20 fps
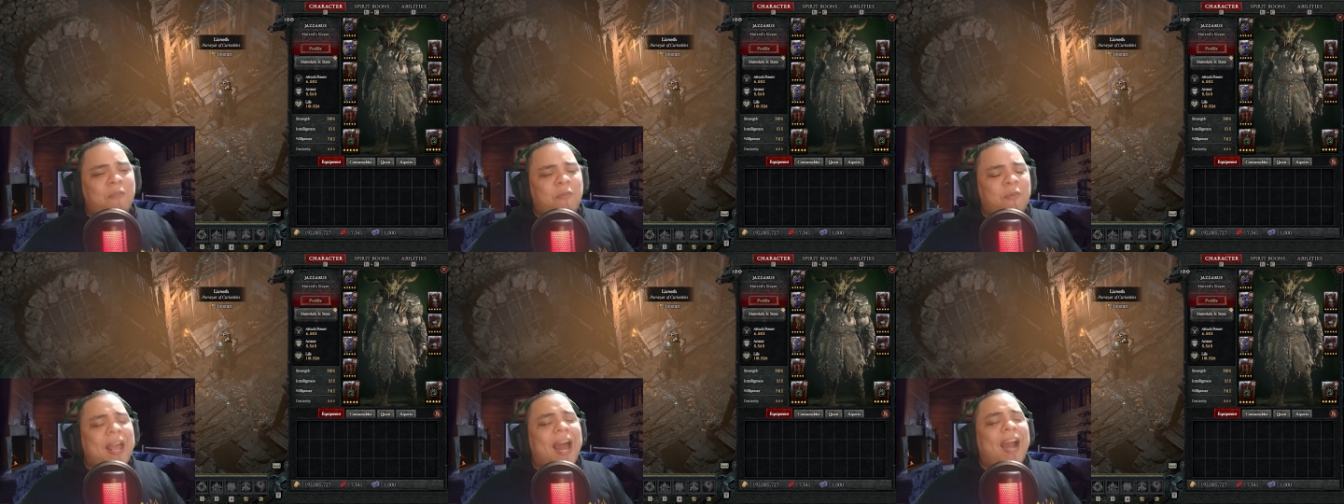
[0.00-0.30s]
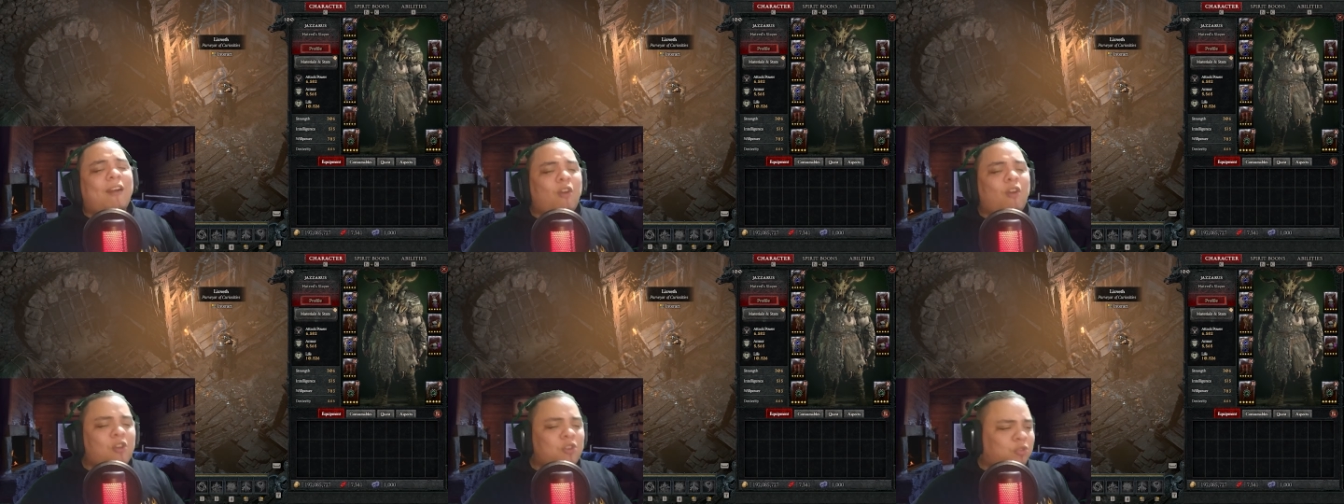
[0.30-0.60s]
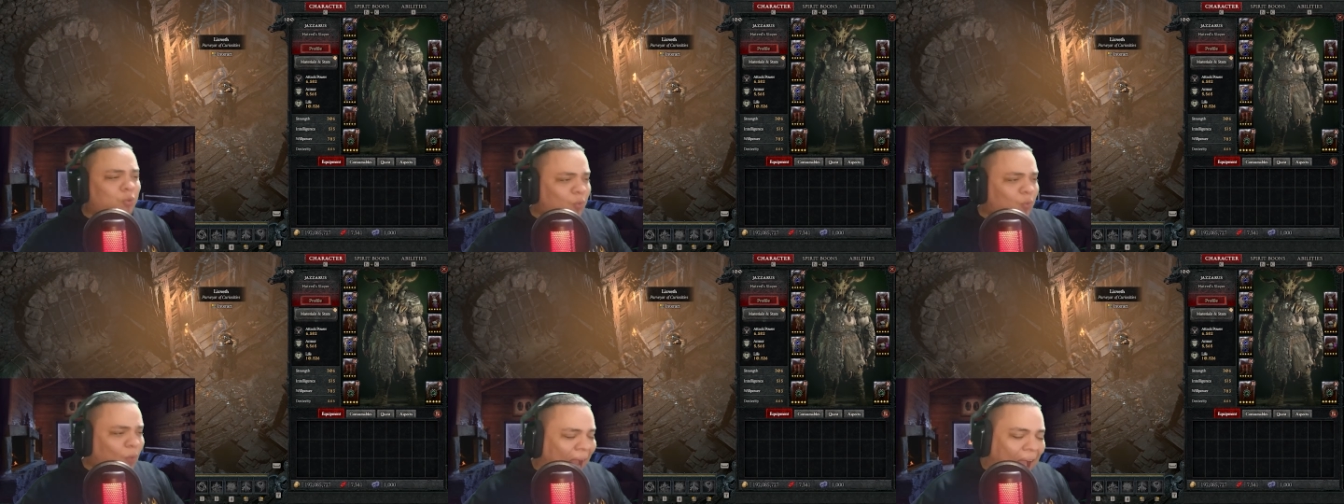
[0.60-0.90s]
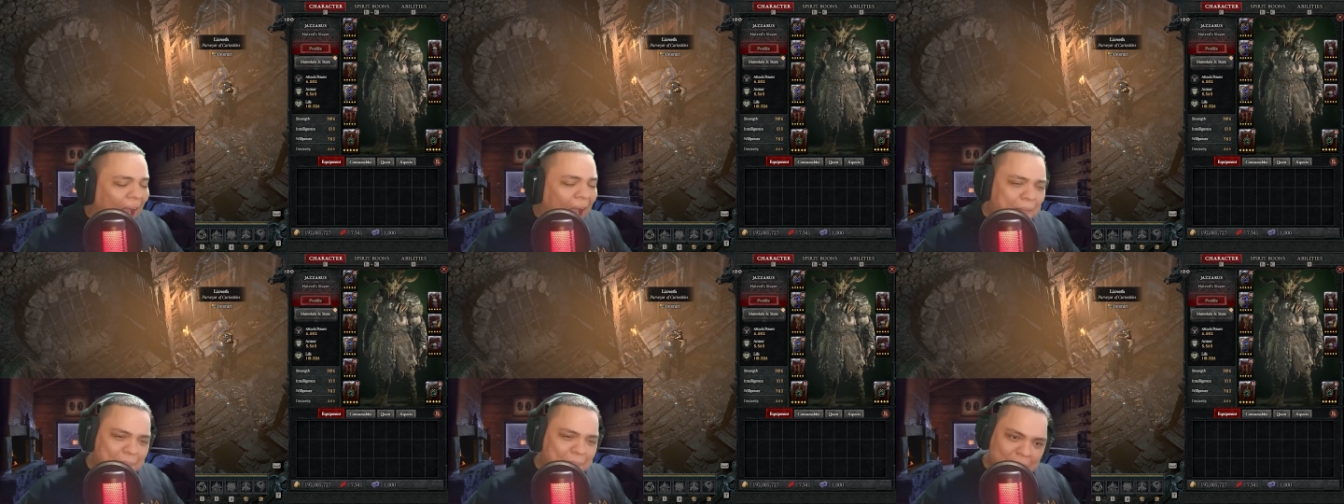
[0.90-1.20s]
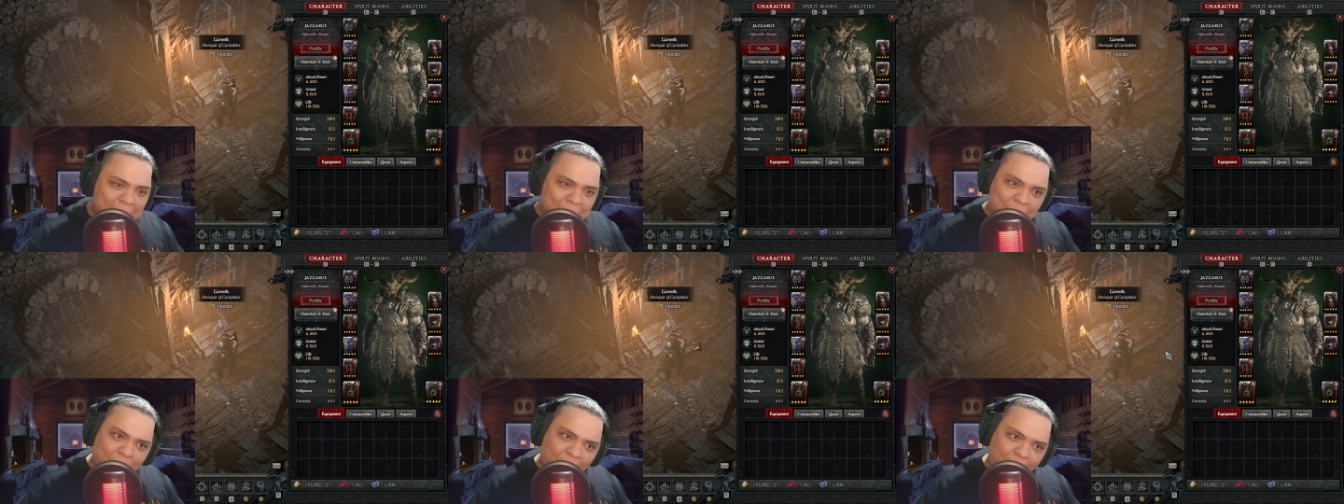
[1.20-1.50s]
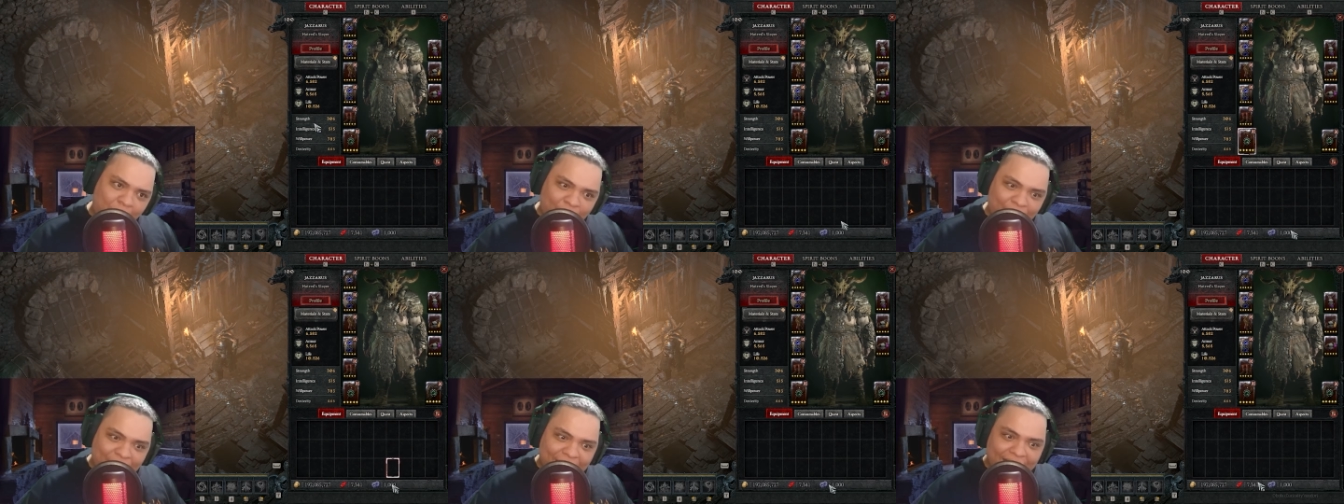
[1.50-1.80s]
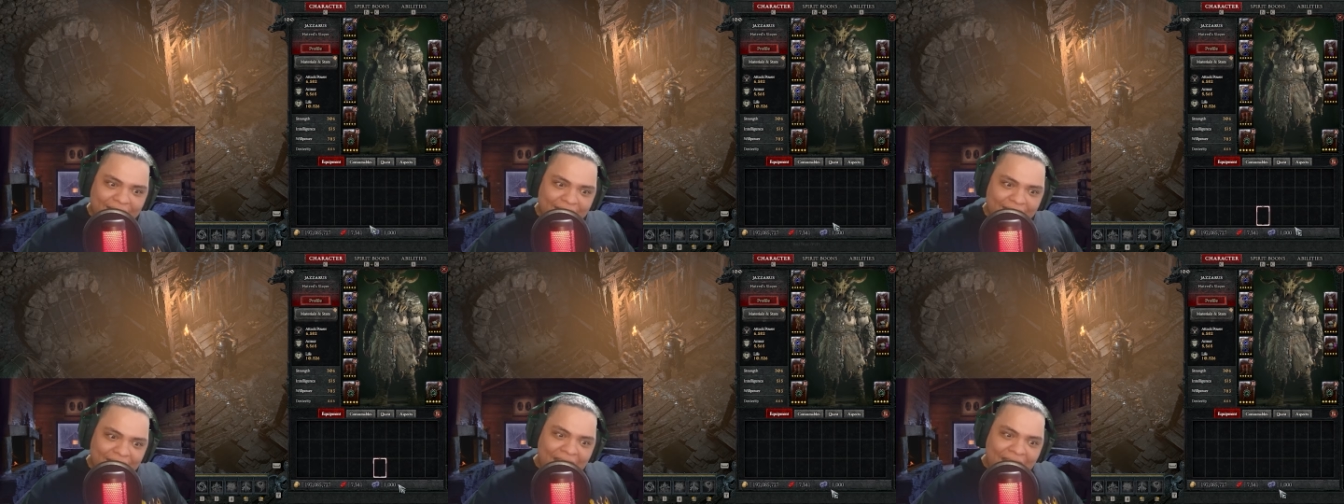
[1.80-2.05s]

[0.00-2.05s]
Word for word: we are going to gamble, brother.